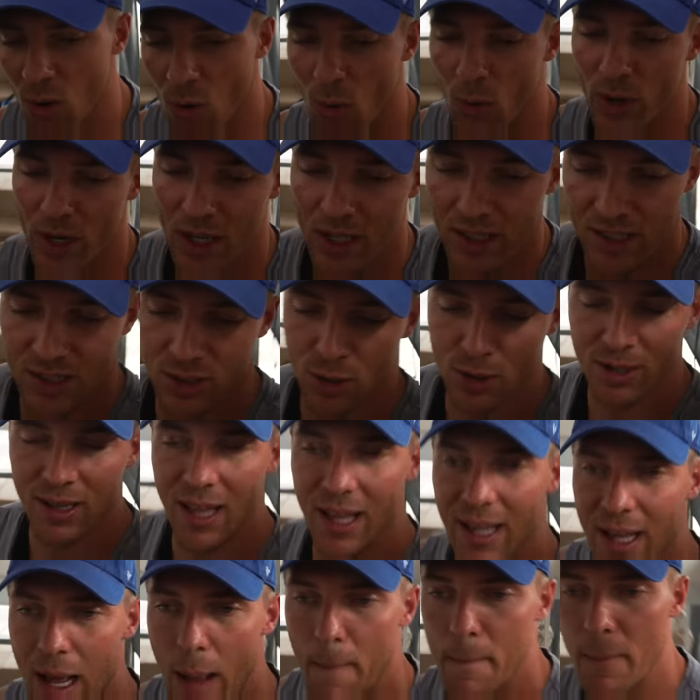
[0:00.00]
what it's look
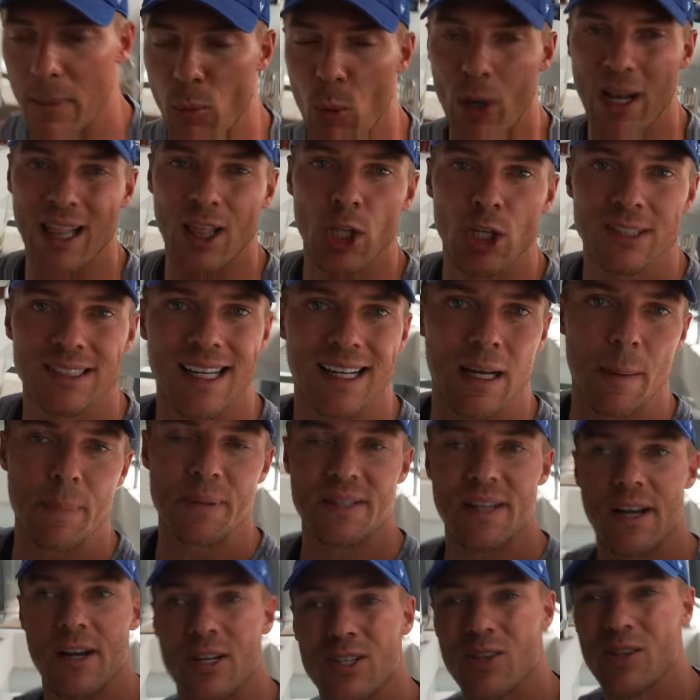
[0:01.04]
like what it looks like
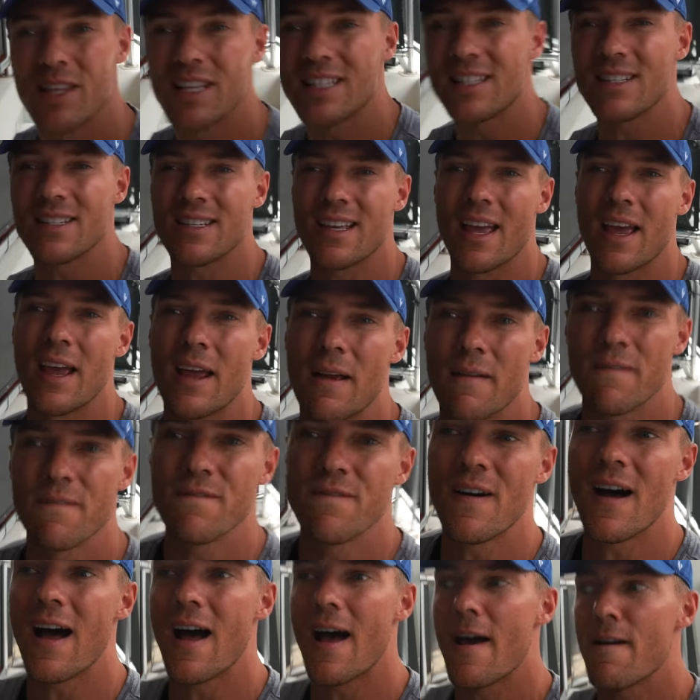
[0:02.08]
upstairs. So this is a
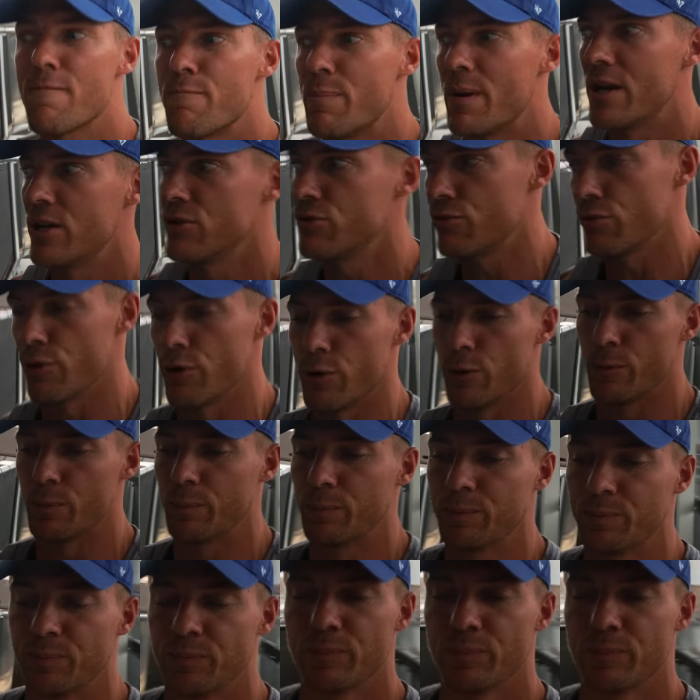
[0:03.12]
five bedroom